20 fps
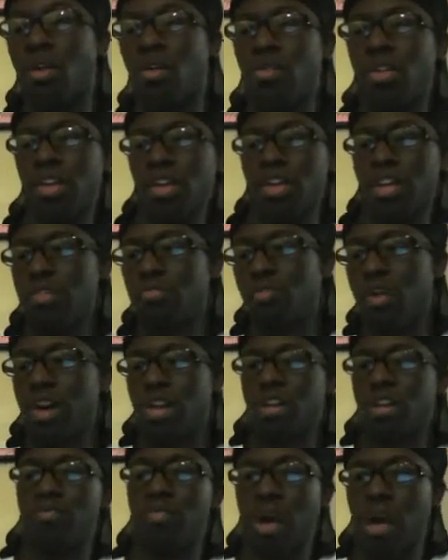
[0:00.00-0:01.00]
oh yeah, they
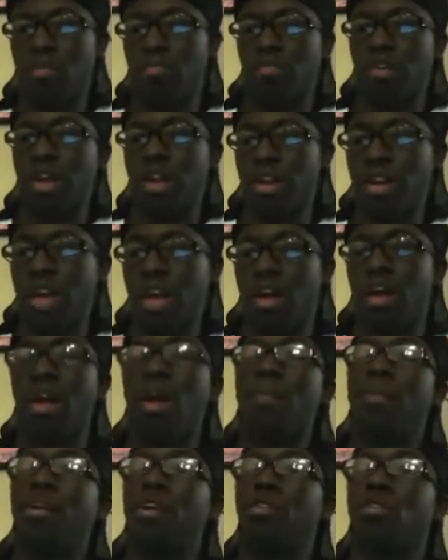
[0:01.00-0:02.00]
ready to pop right
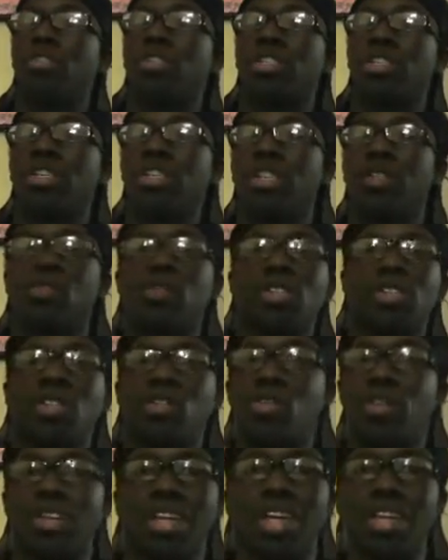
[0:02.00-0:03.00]
now. But of course Cookie was
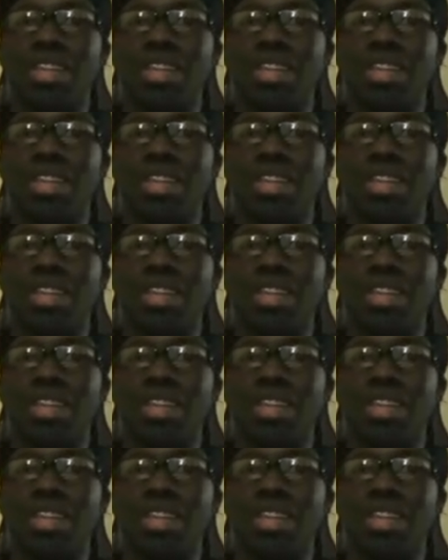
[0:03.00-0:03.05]
doing